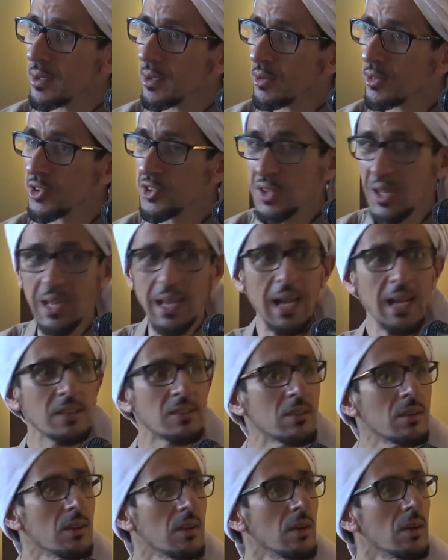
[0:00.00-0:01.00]
The
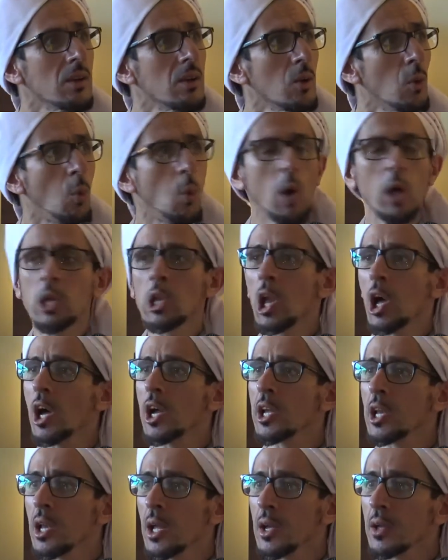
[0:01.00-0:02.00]
salat. One
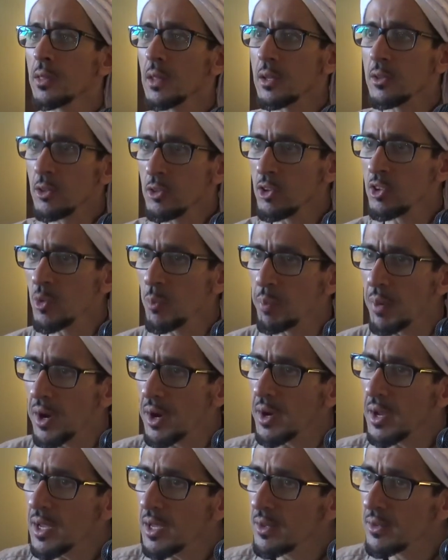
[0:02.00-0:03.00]
line like that. It is a
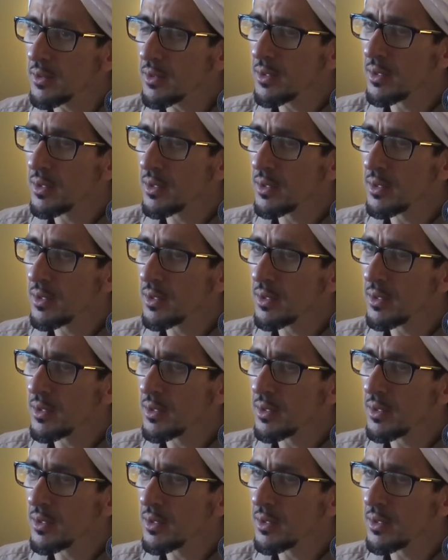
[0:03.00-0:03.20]
parade.